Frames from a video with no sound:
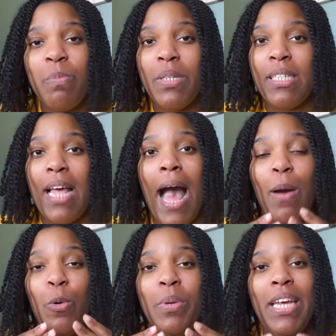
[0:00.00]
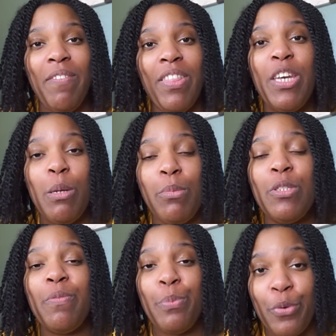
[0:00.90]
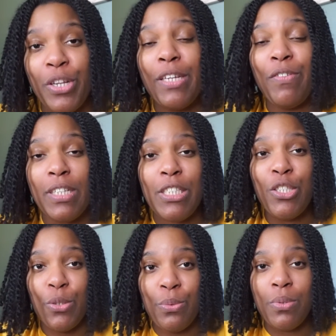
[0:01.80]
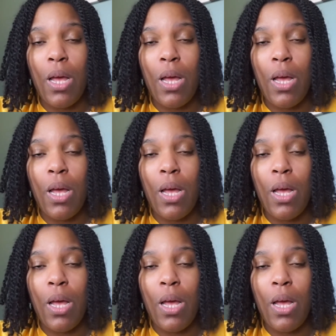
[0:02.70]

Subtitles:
because I will be giving the numbers really soon,